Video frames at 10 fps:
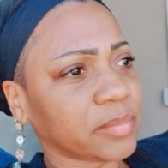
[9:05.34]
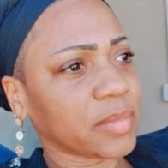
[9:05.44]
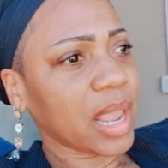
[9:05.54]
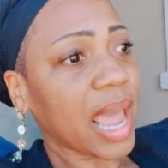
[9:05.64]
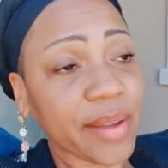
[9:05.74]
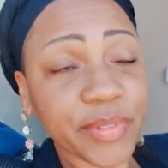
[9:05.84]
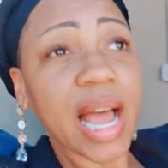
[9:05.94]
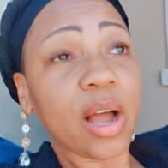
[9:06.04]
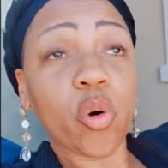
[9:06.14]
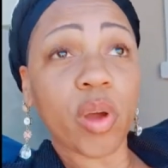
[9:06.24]
after,
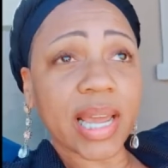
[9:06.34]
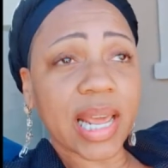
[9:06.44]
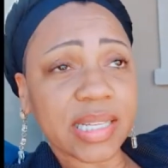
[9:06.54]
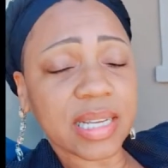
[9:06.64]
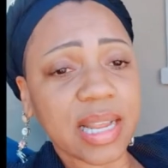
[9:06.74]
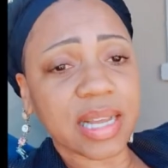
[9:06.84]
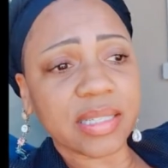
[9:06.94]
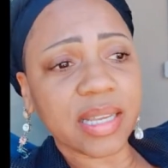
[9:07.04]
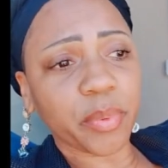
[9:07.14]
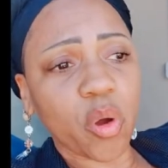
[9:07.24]
oh, I got a $10 tip
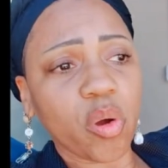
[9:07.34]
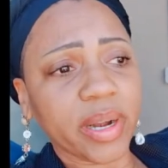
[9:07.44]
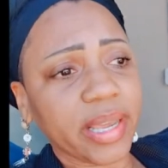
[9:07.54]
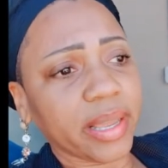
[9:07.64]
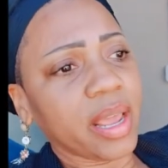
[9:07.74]
on it